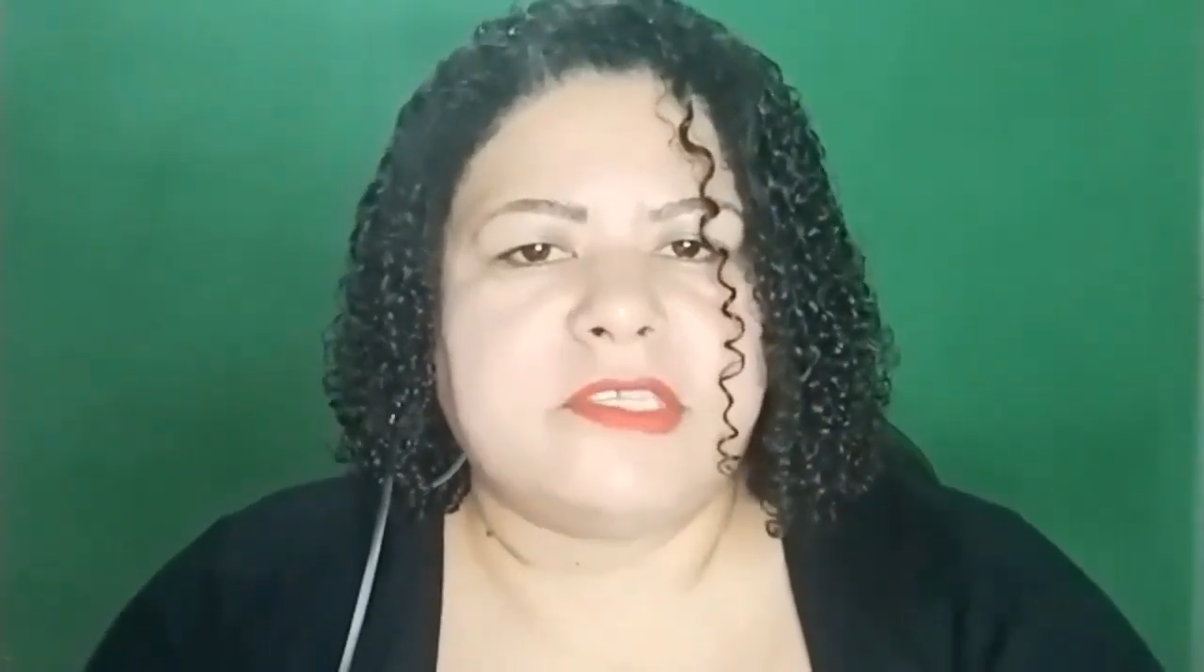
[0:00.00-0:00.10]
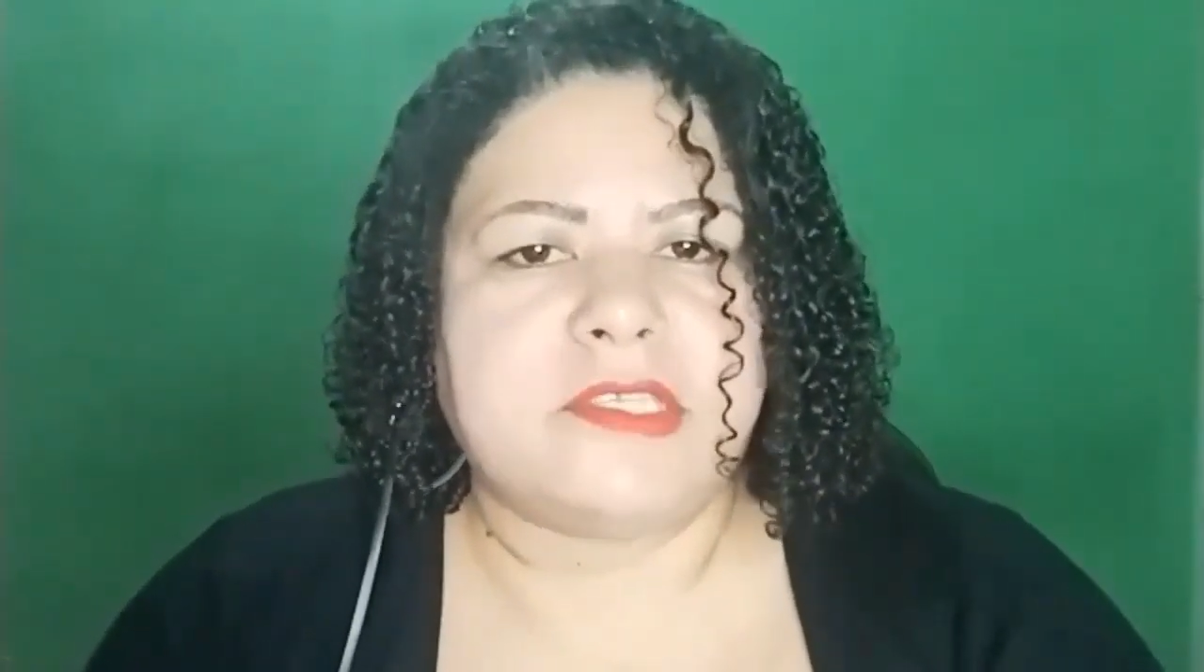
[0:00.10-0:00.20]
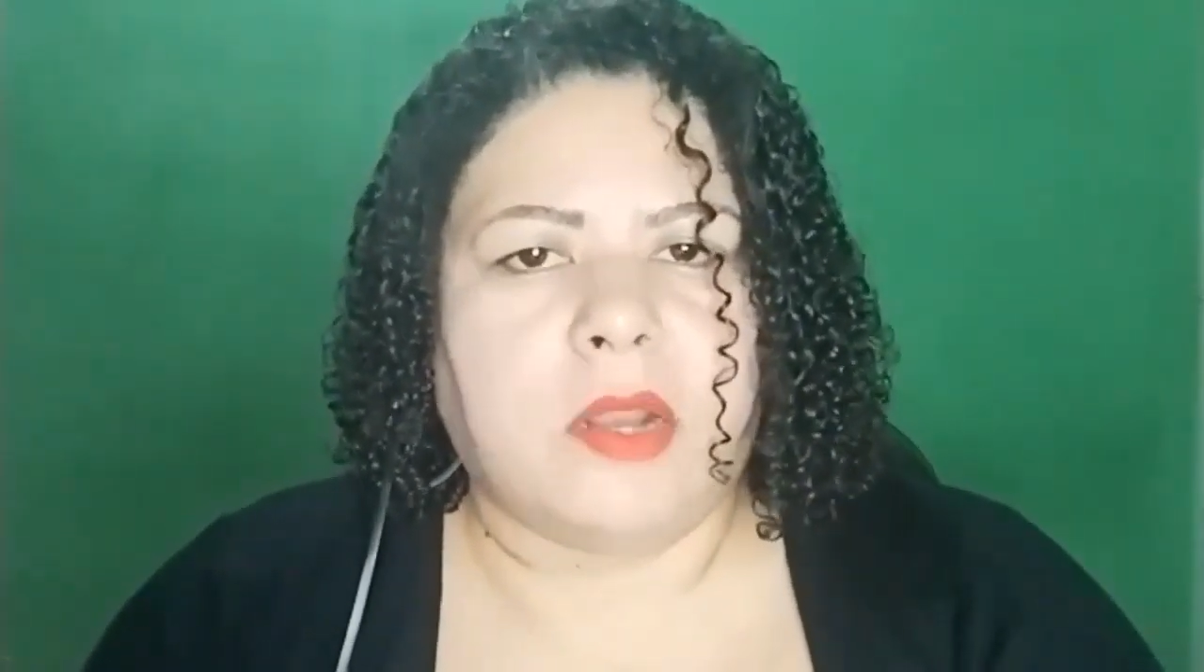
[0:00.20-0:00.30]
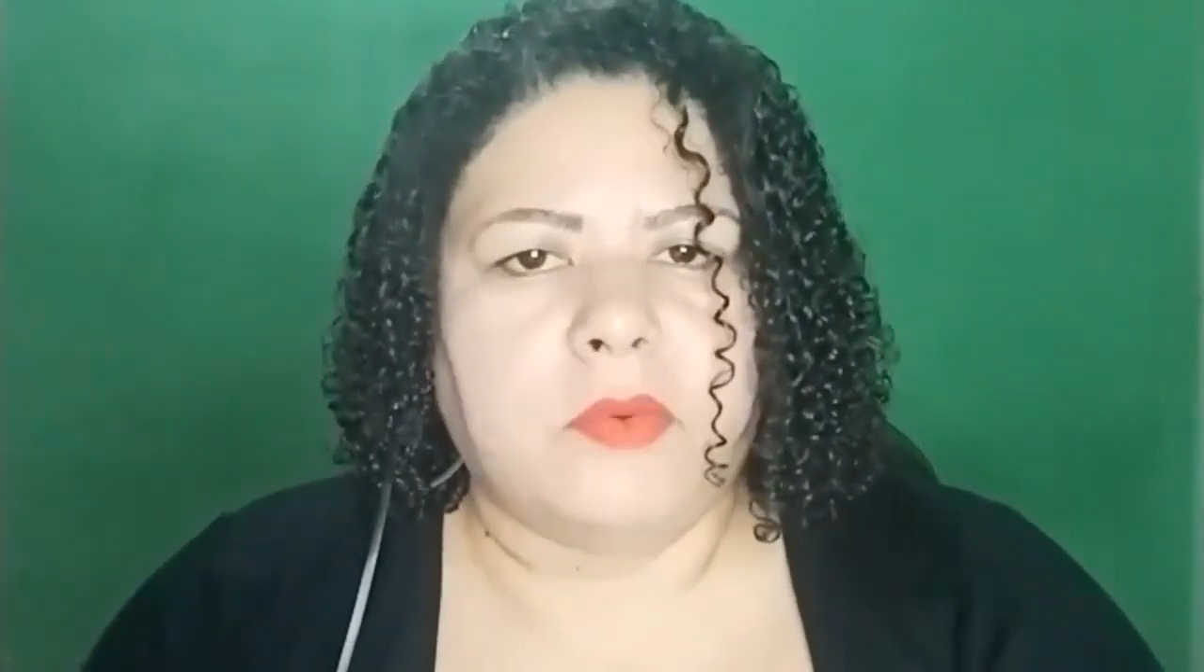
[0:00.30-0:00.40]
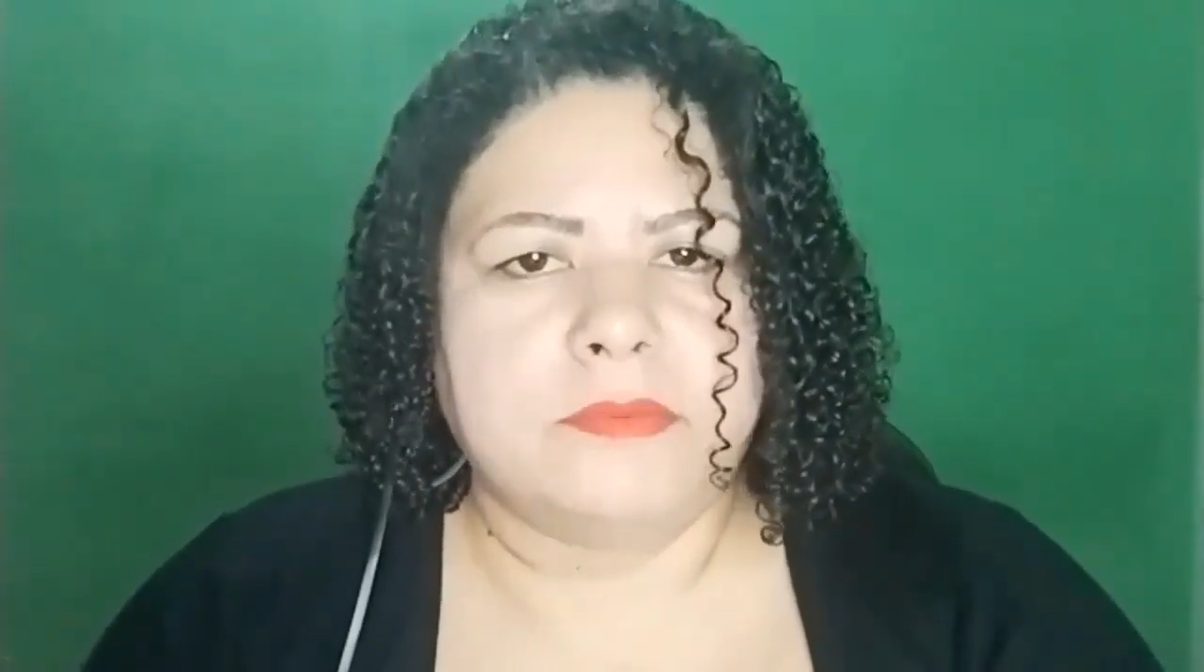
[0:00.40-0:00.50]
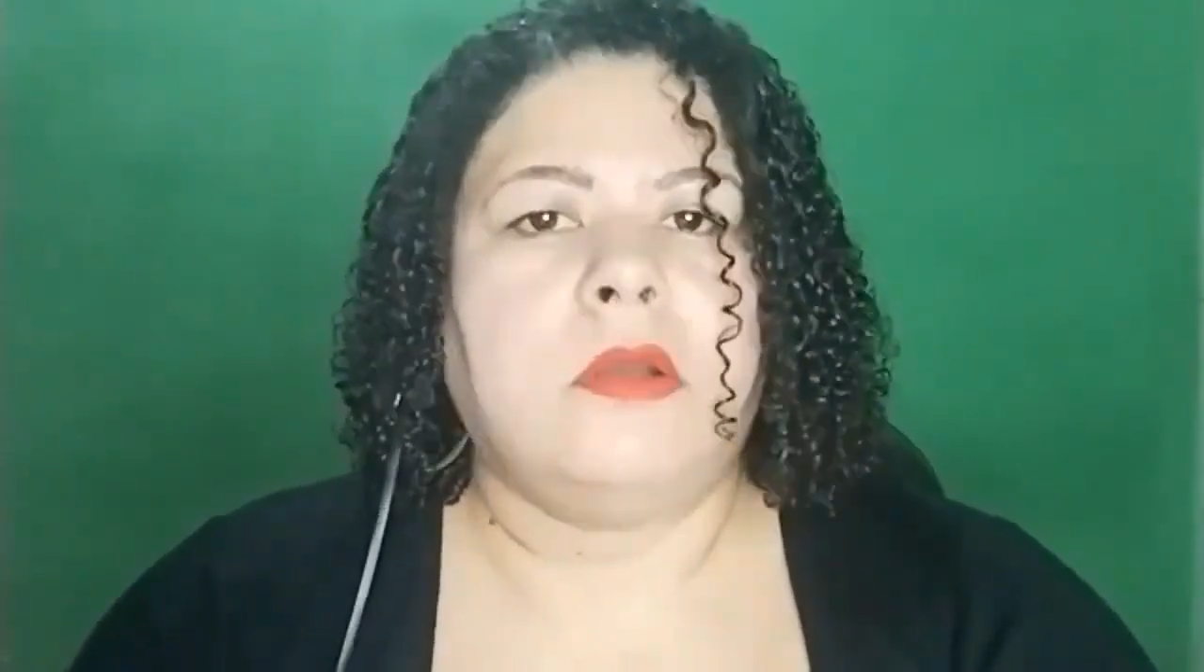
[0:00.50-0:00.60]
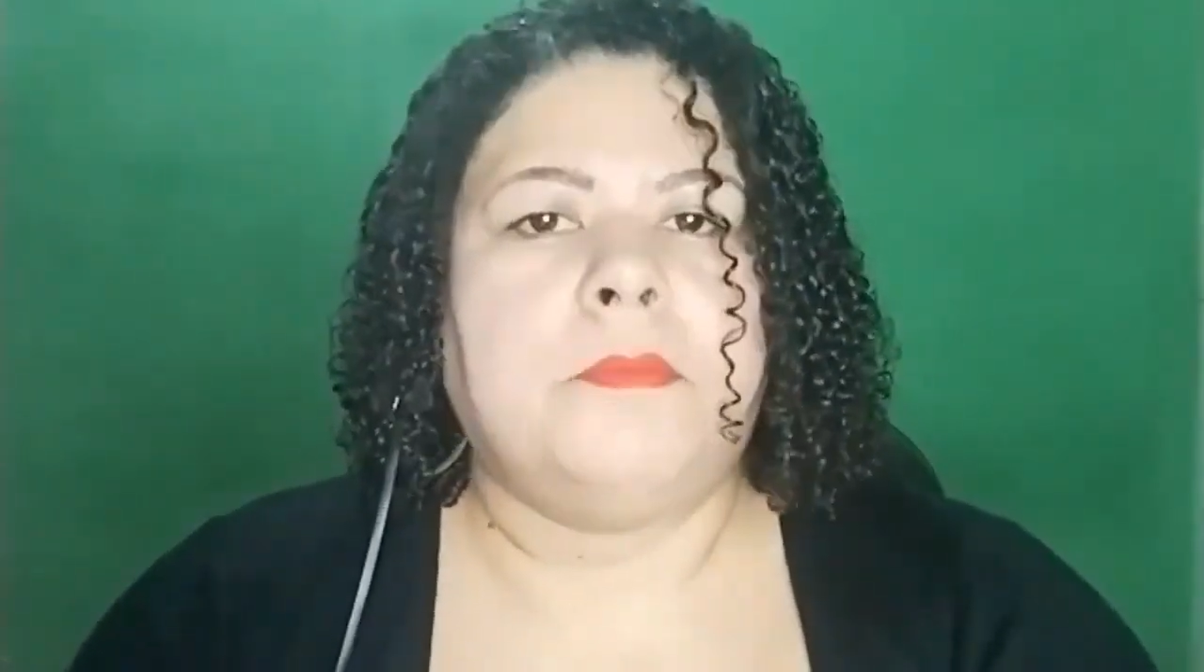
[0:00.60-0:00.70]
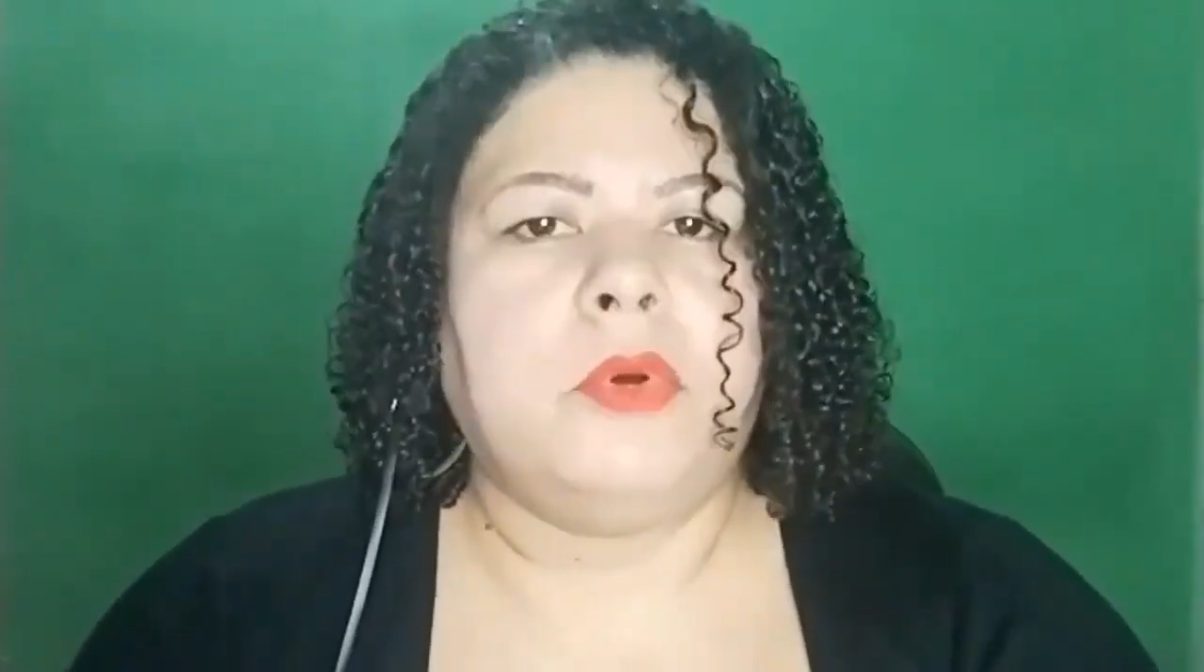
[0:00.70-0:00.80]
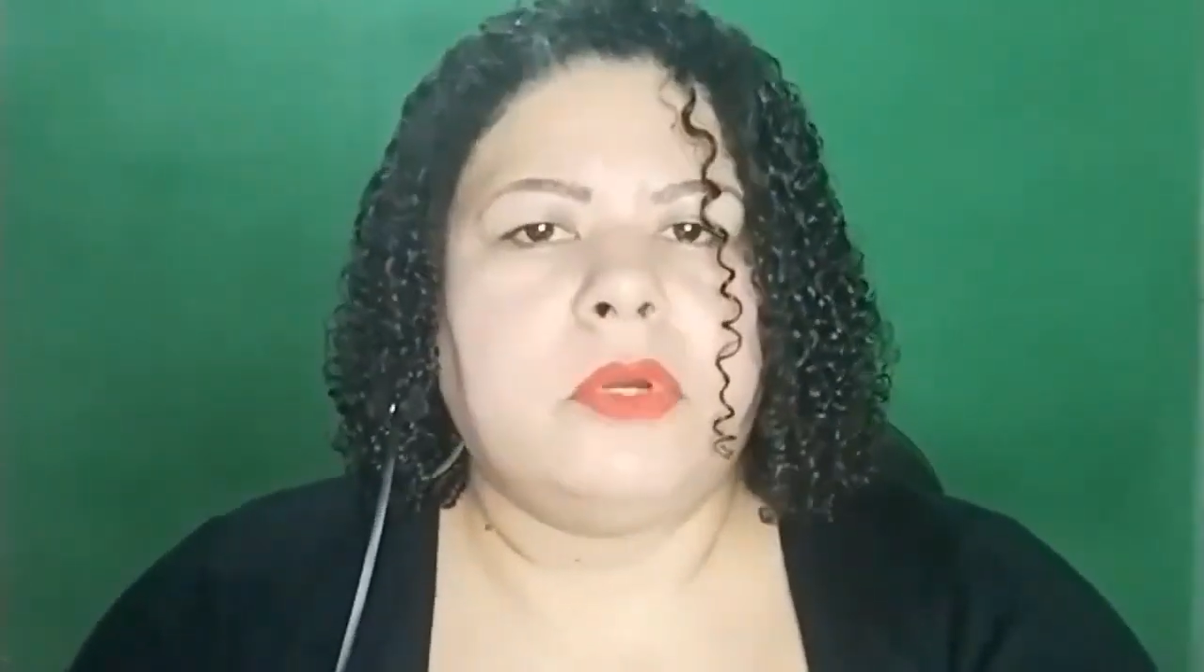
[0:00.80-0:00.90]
don't buy it